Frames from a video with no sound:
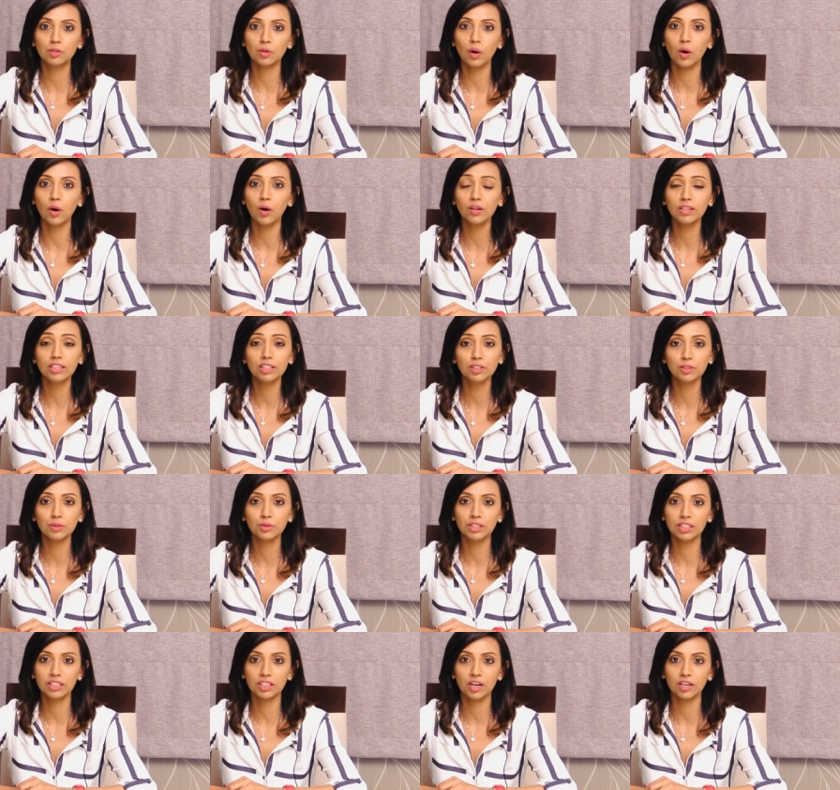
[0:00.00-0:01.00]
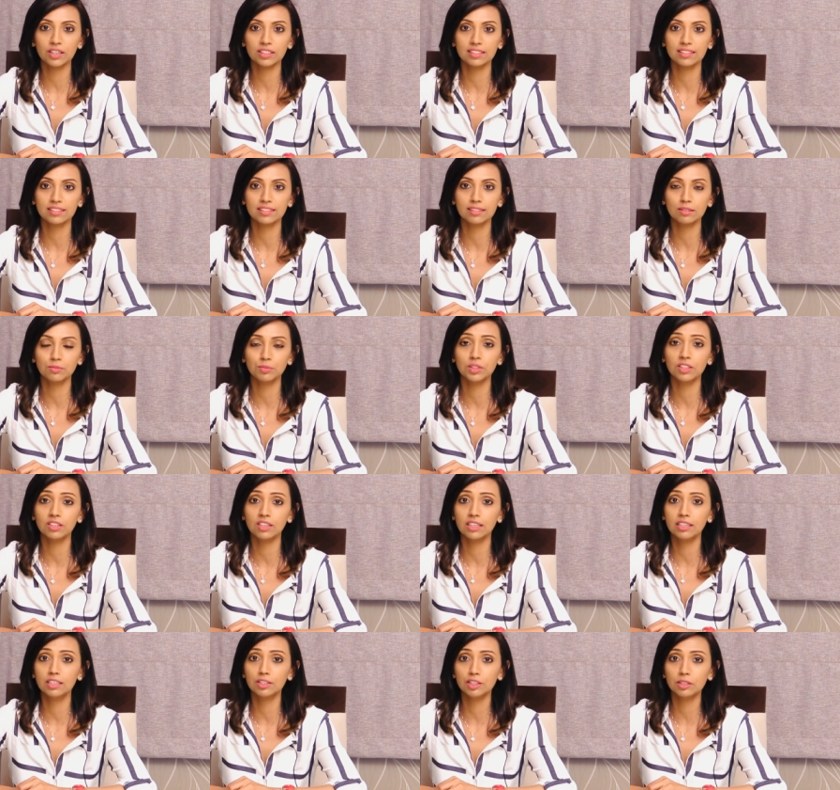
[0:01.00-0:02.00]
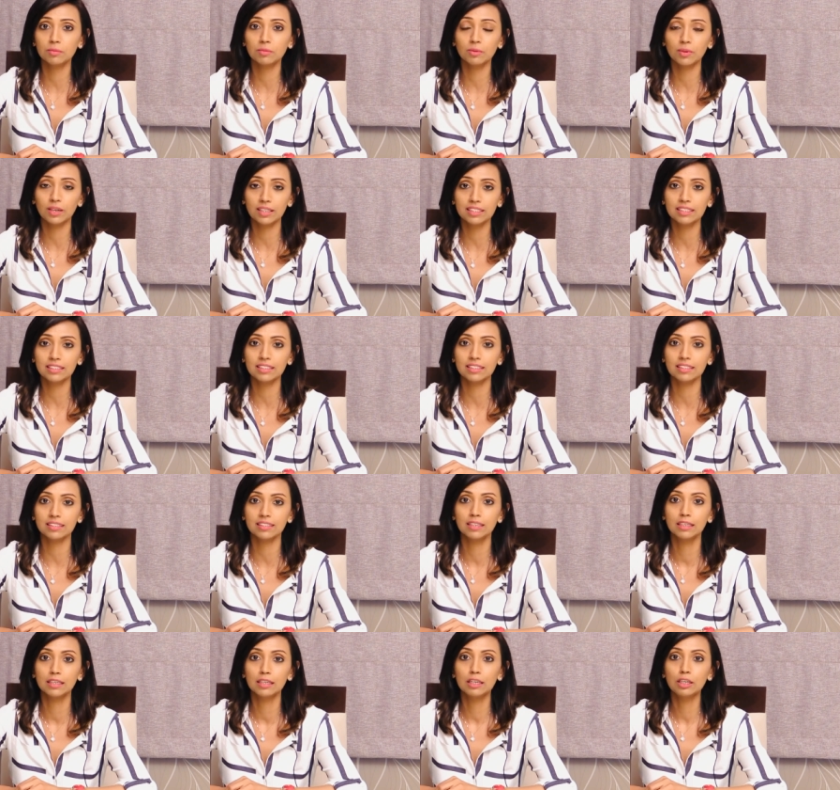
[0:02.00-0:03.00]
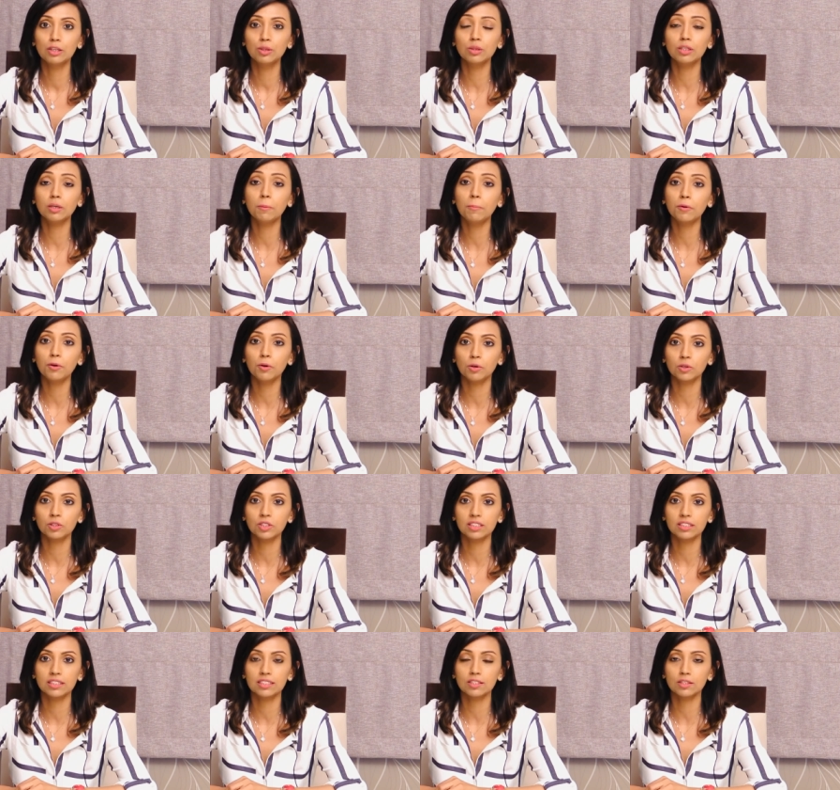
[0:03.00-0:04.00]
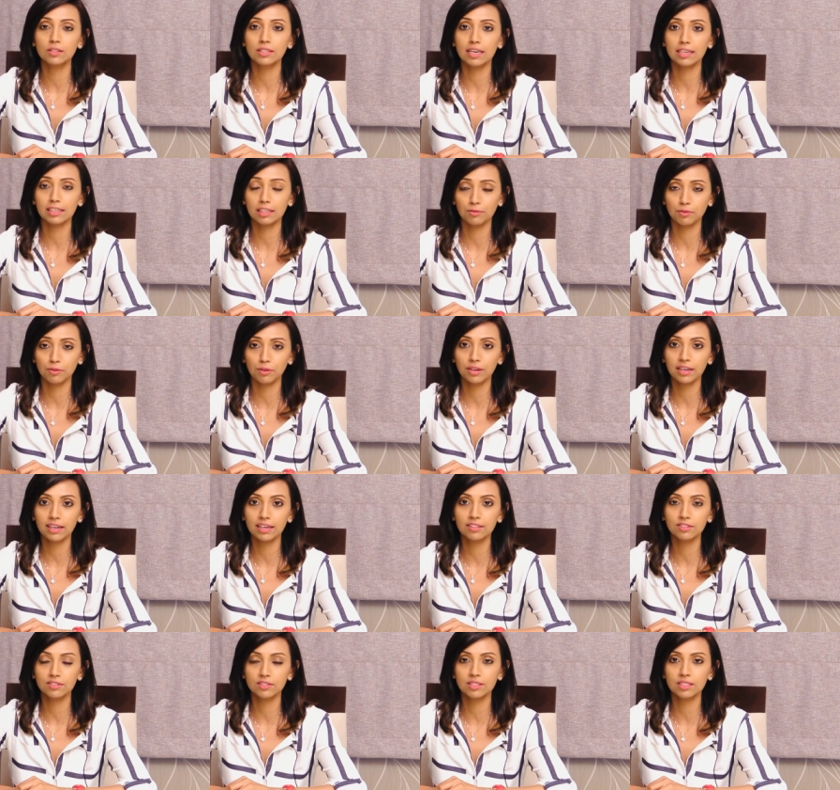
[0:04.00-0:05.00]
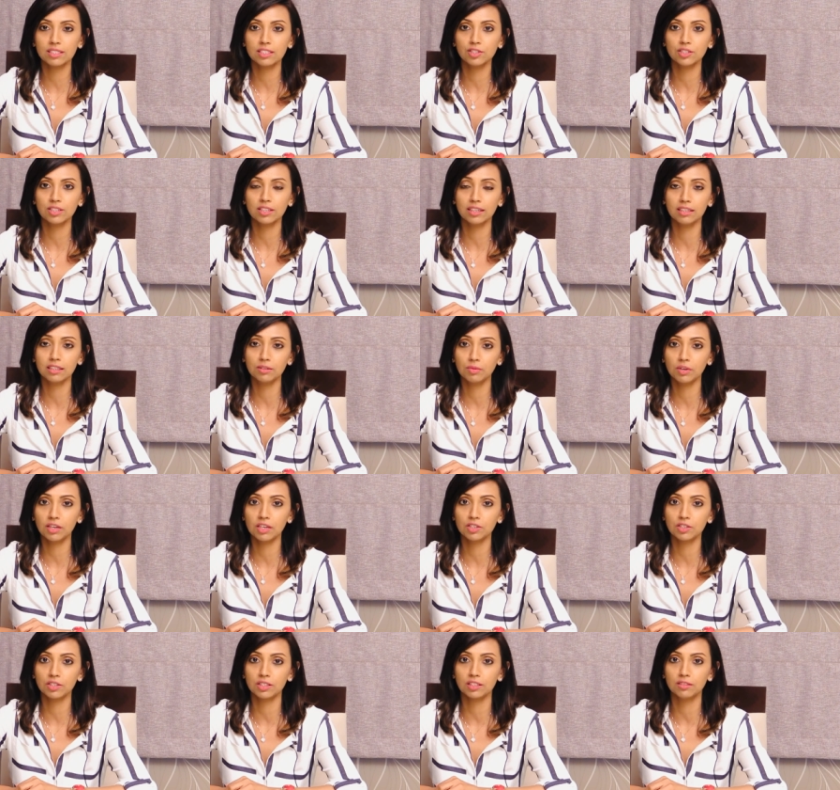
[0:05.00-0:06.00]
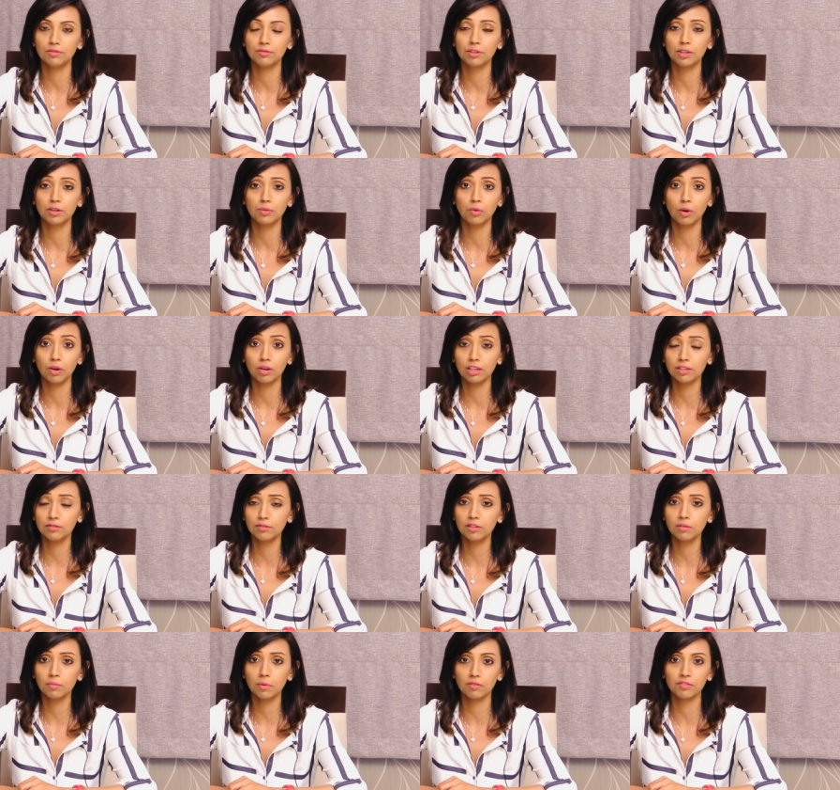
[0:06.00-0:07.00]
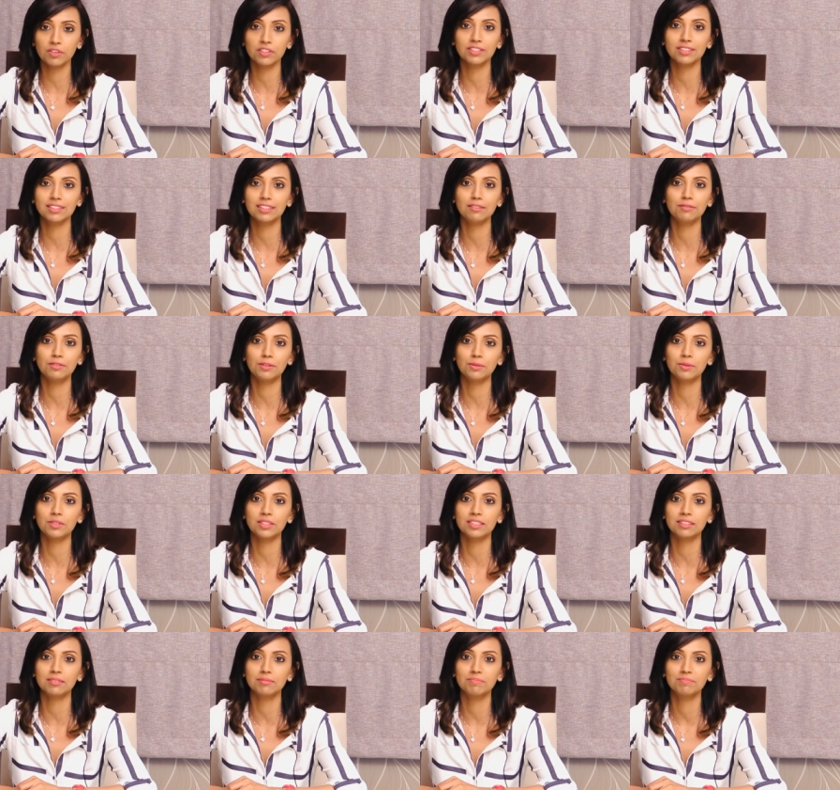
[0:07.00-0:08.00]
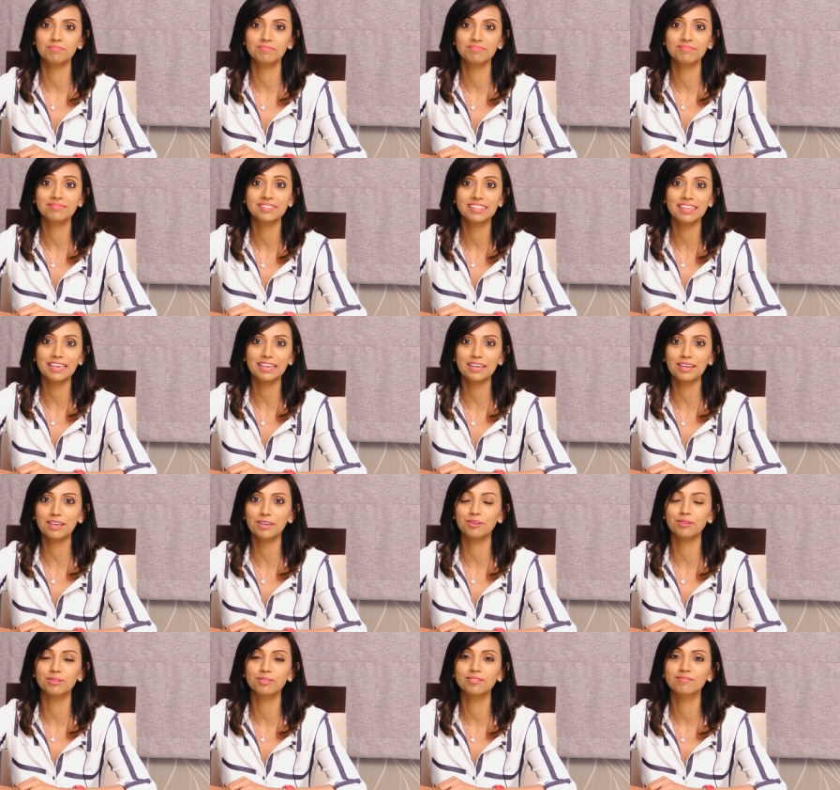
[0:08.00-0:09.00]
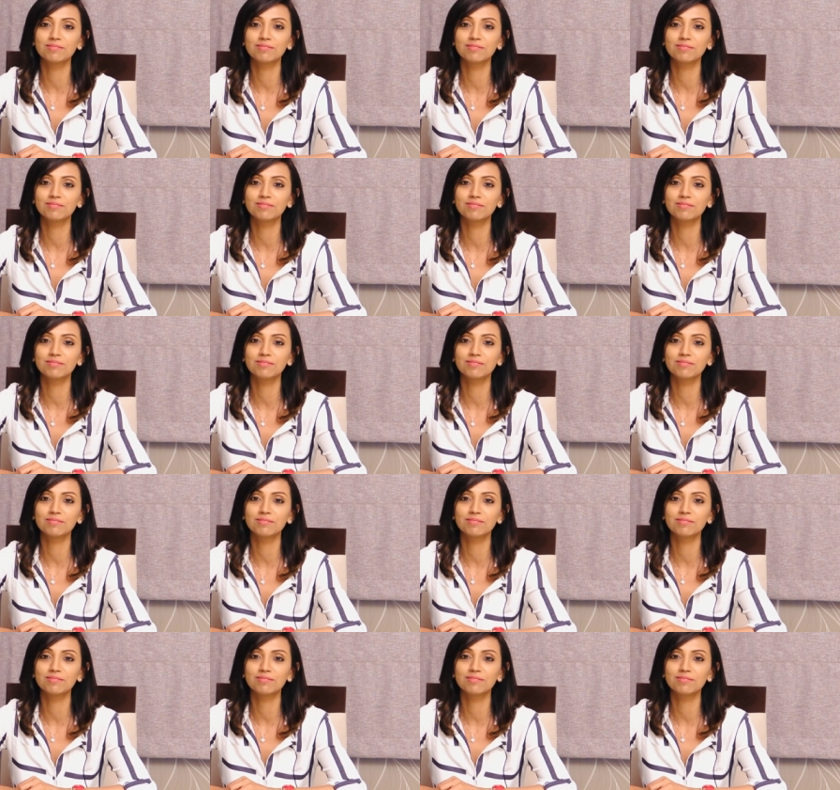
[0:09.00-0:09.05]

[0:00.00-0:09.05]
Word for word: to all the junior doctors with leadership quality to approach the Society for Health Research and Innovation for a wonderful professional future. Thank you.